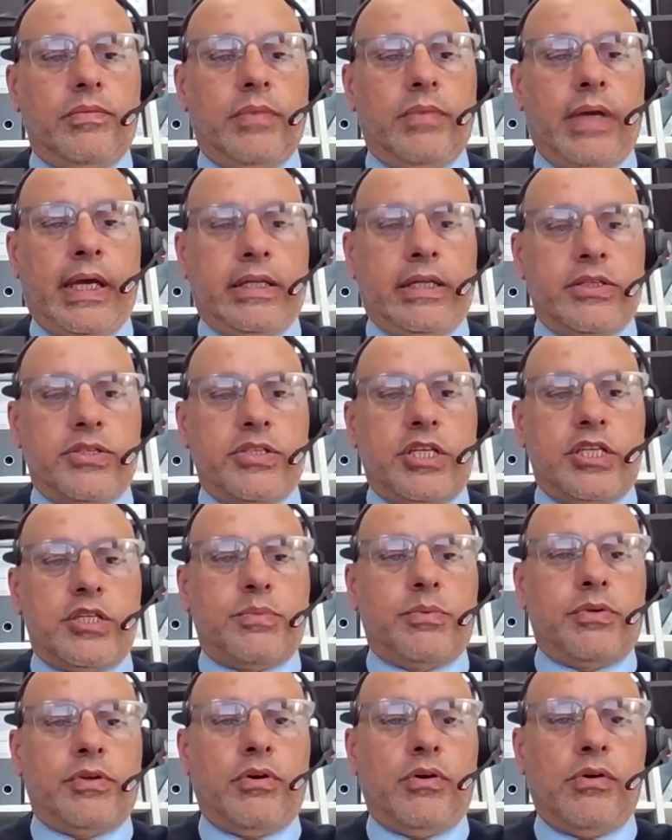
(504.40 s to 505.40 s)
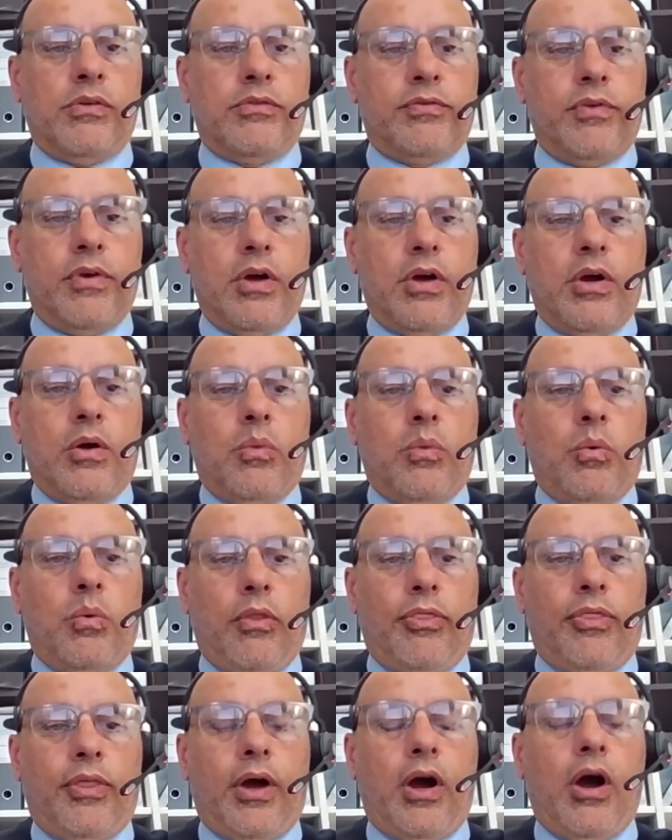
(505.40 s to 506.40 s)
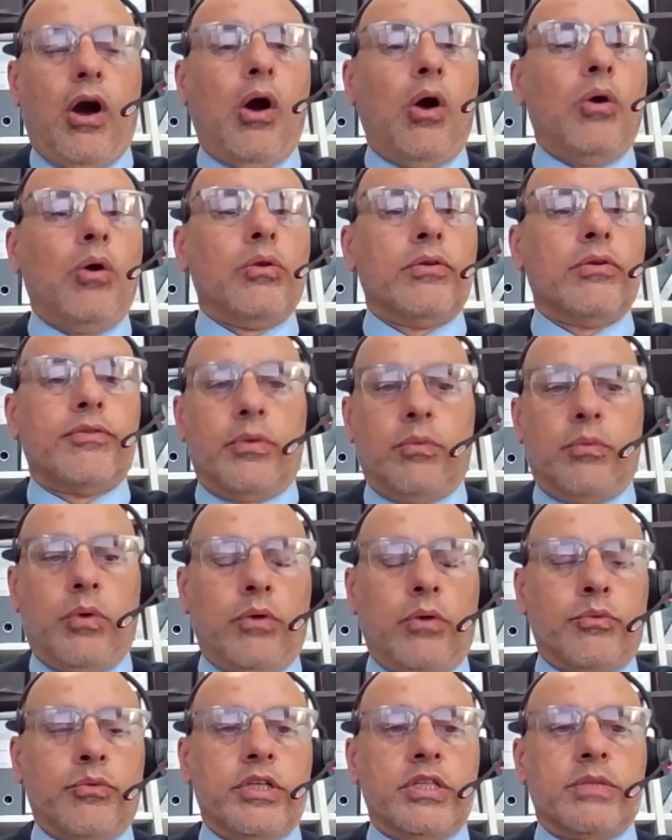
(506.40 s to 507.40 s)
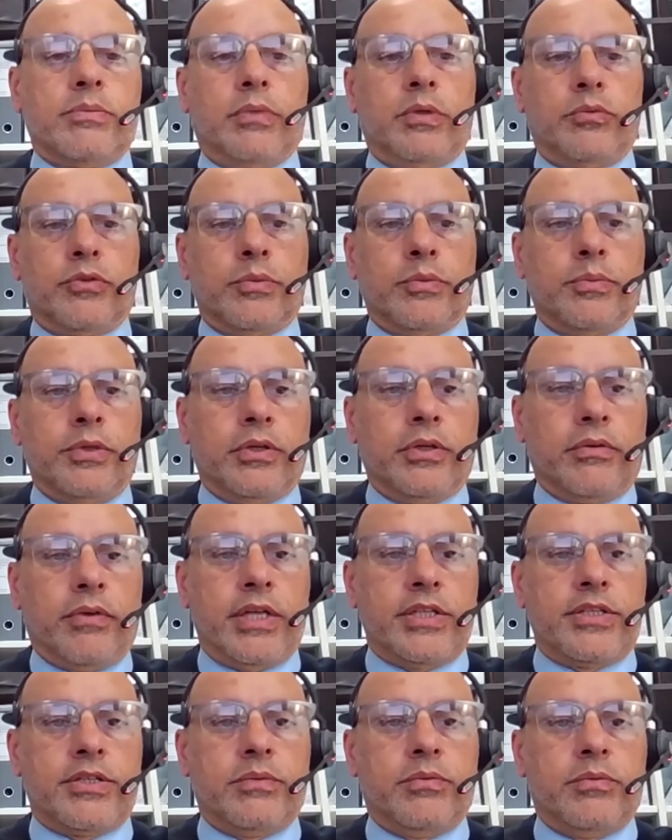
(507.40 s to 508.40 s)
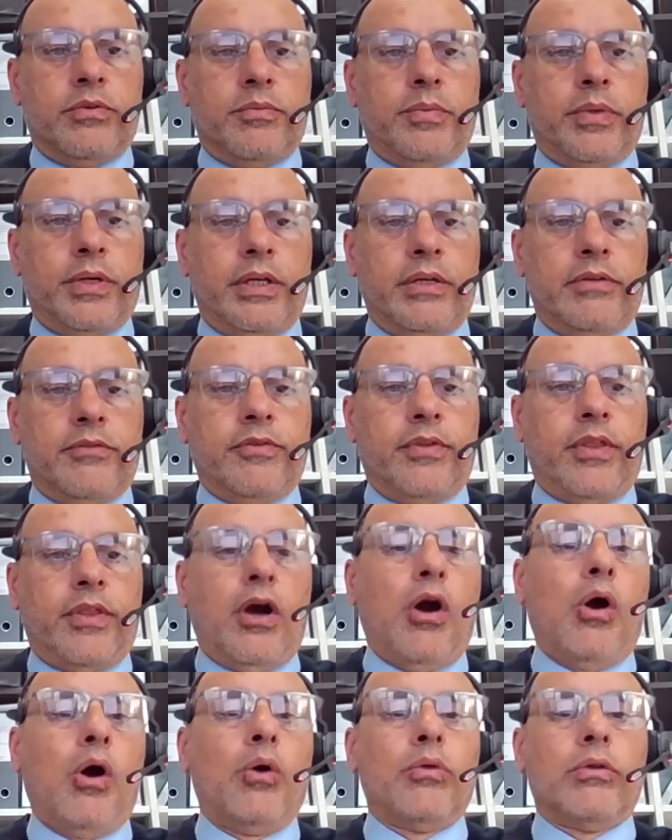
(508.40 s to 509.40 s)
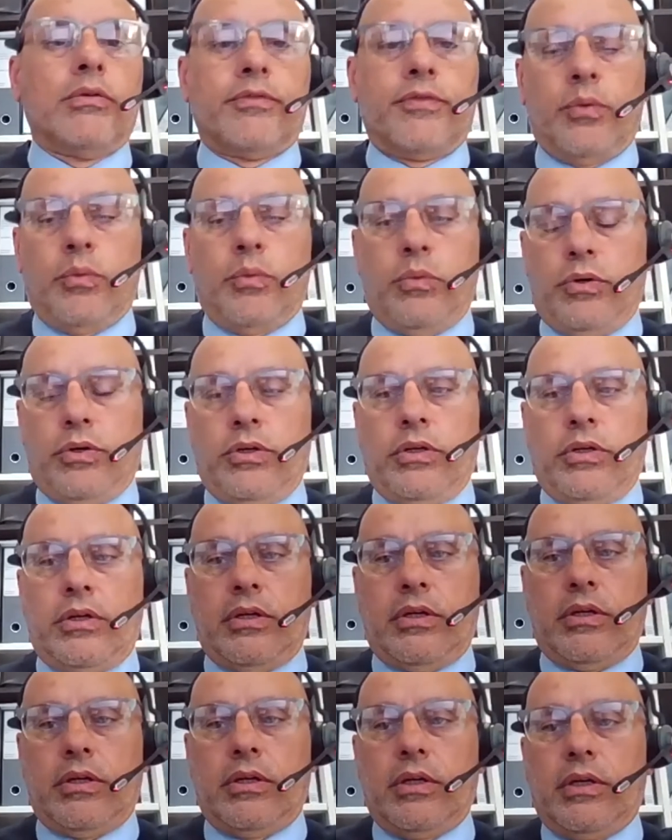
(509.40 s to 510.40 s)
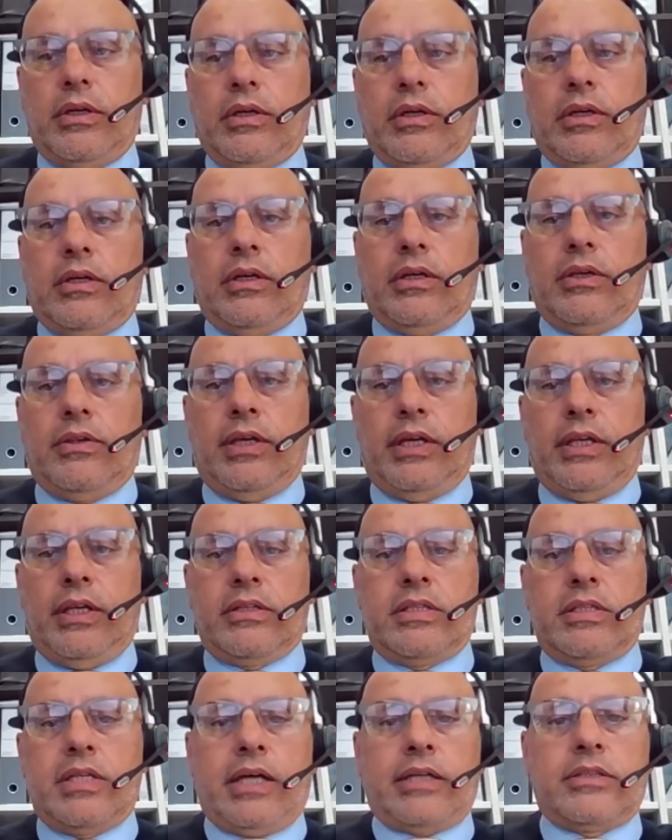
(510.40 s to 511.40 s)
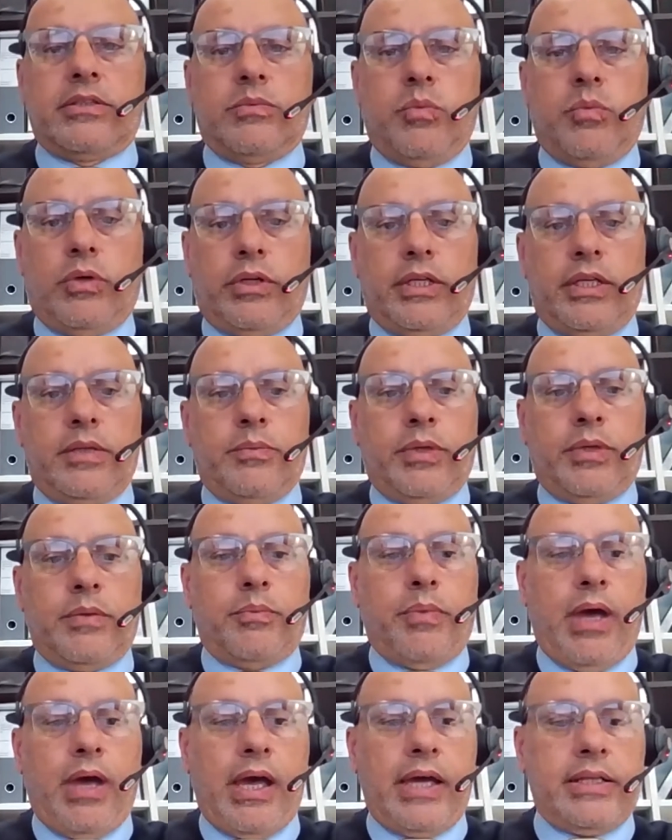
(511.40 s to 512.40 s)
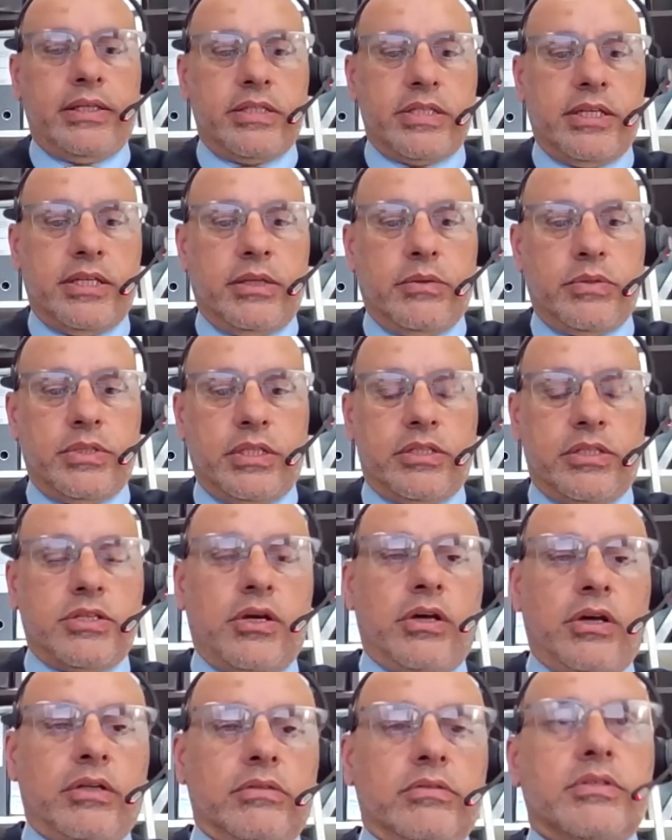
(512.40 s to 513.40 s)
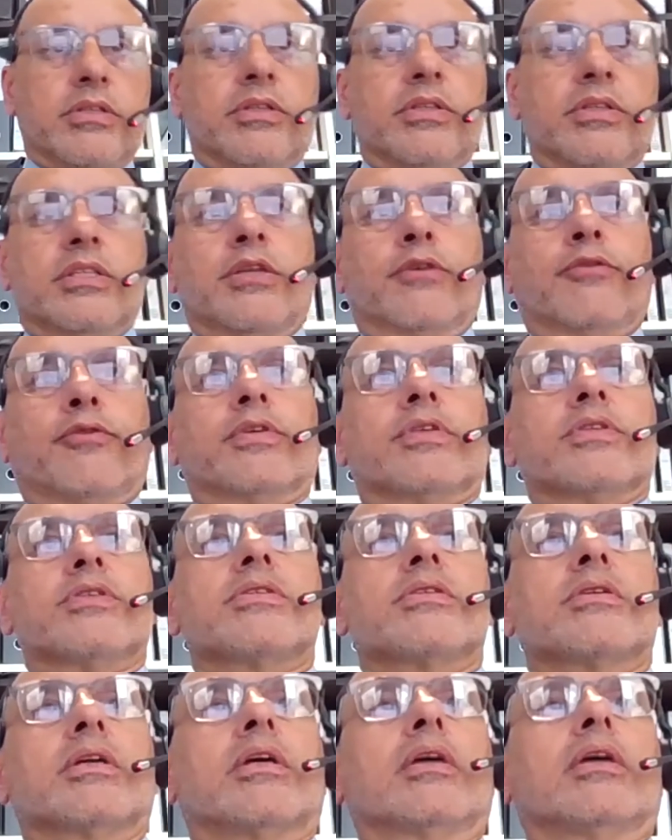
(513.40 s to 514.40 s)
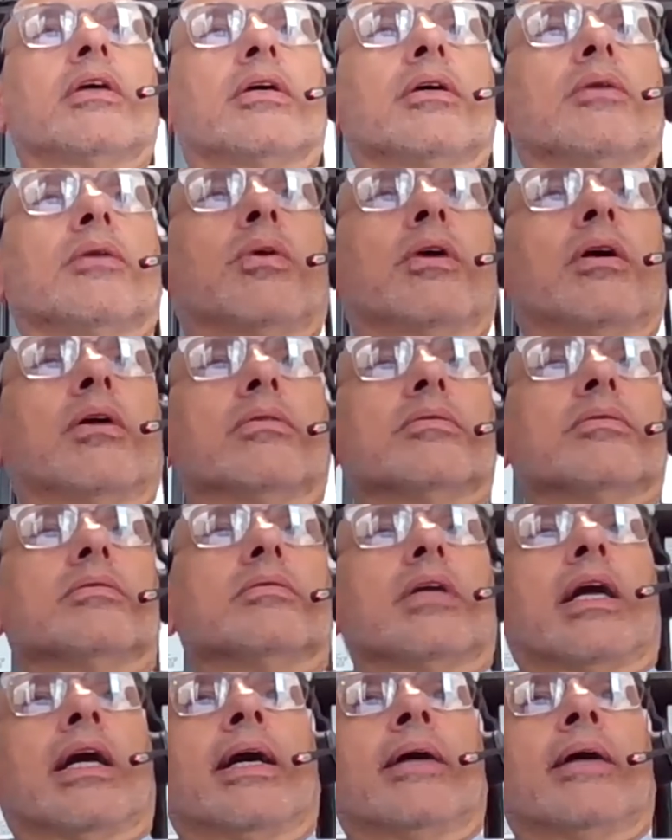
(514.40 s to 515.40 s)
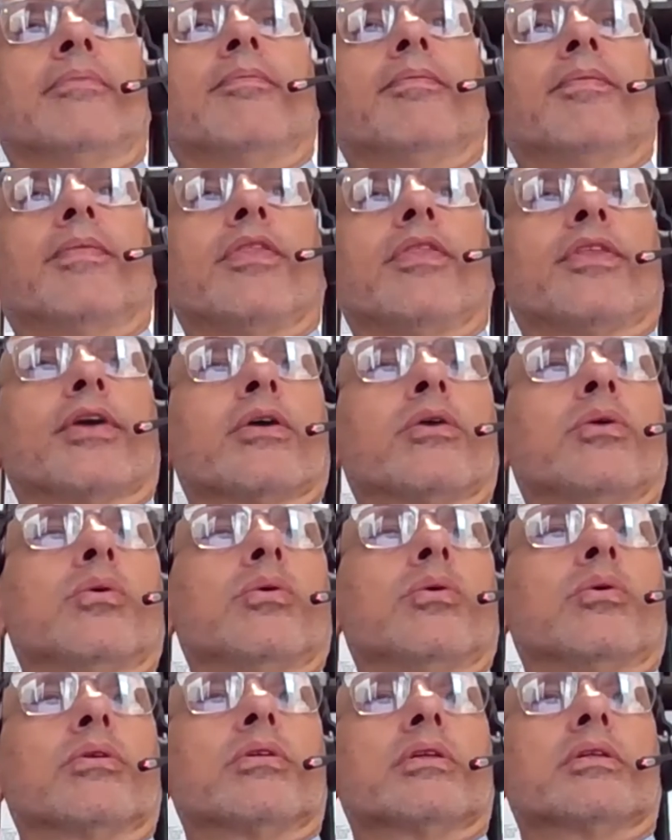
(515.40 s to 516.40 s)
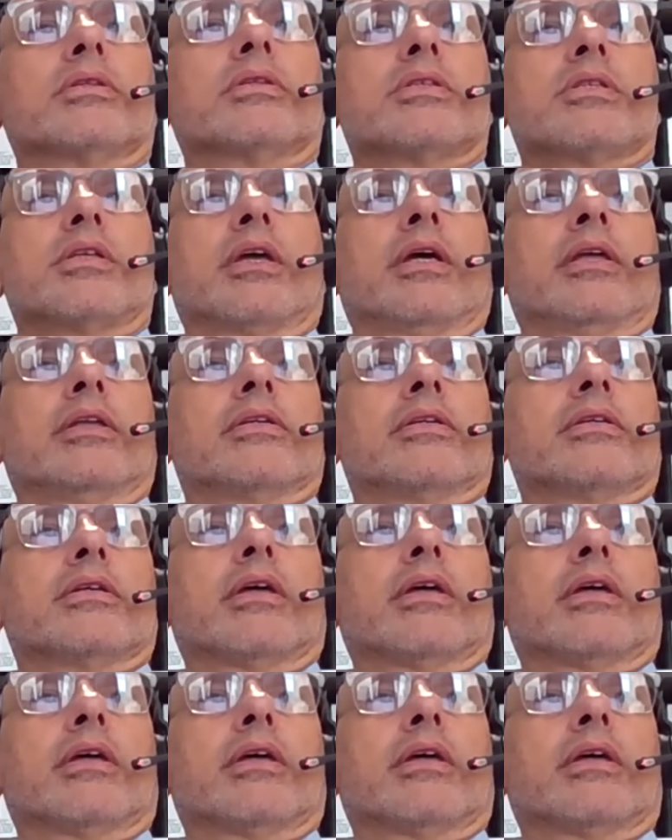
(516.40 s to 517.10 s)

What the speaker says: make an assessment of what what reasonable remuneration would have been for the whole of the work. He then deducted what he'd been paid and said he was entitled to the difference. Well, the court said,